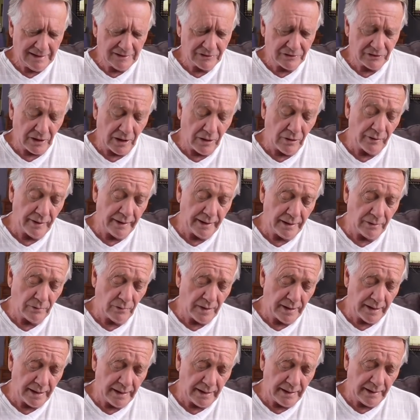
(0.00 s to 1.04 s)
So
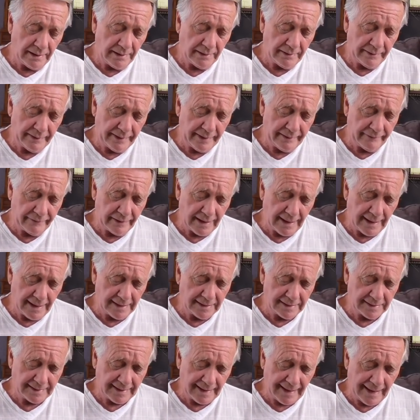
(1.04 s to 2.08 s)
anyway, they've got
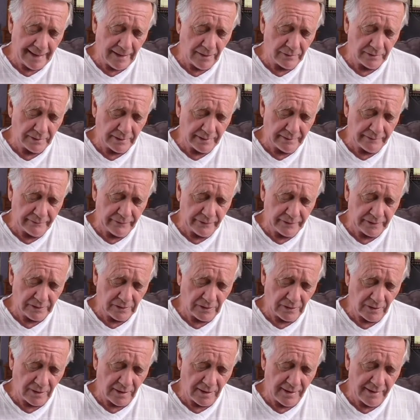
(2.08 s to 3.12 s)
us out of the
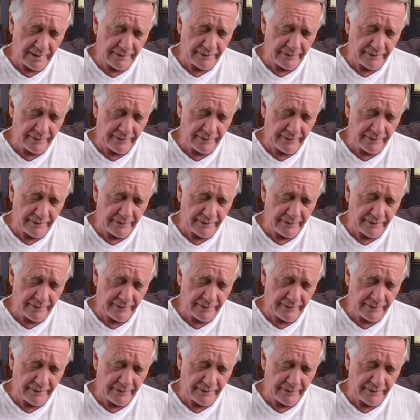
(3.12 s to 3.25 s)
car.